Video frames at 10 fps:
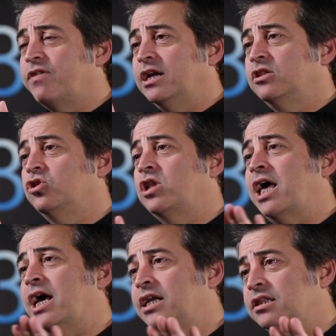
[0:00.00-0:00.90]
Finally, the
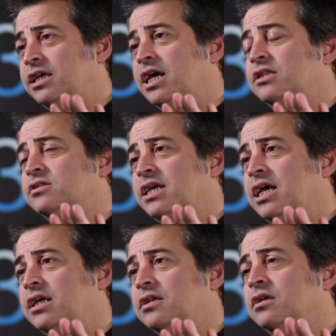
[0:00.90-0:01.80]
line at the end
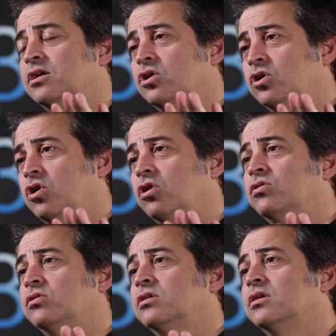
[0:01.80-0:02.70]
saying,
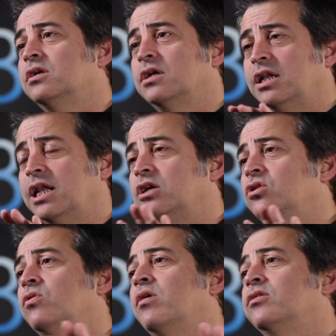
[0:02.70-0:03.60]
color like
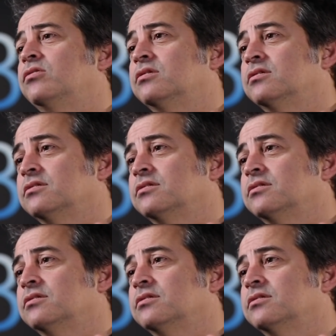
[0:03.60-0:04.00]
no other.